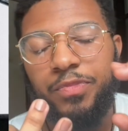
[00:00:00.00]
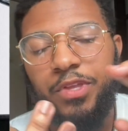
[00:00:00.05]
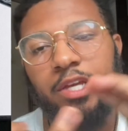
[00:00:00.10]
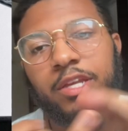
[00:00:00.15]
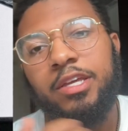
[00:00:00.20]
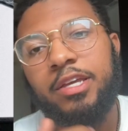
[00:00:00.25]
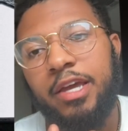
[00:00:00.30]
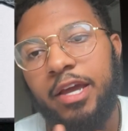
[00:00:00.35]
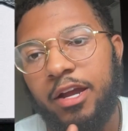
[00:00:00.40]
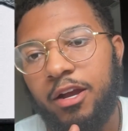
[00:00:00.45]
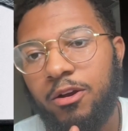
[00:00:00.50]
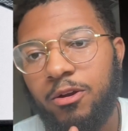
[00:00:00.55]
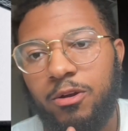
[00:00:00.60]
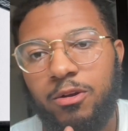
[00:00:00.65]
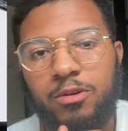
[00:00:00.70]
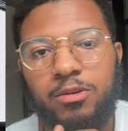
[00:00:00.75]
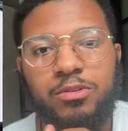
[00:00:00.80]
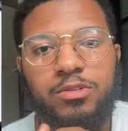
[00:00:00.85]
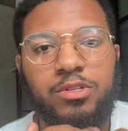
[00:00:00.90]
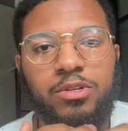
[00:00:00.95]
any
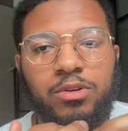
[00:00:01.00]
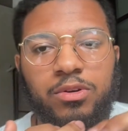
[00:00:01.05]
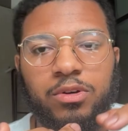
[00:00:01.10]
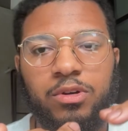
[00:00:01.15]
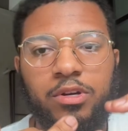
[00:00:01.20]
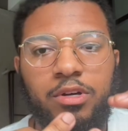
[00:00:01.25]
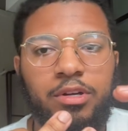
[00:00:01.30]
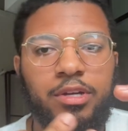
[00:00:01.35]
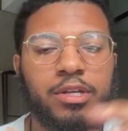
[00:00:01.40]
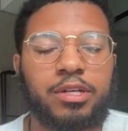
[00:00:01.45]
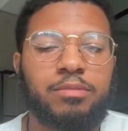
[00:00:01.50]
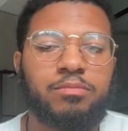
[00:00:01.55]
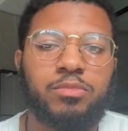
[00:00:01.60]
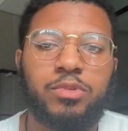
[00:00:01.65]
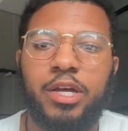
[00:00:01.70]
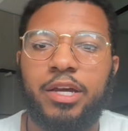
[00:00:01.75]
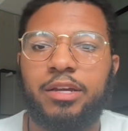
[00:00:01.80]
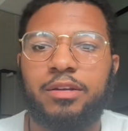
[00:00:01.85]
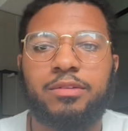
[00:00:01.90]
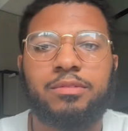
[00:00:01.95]
errors, or
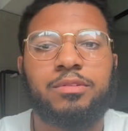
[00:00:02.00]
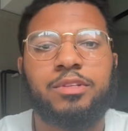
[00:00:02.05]
like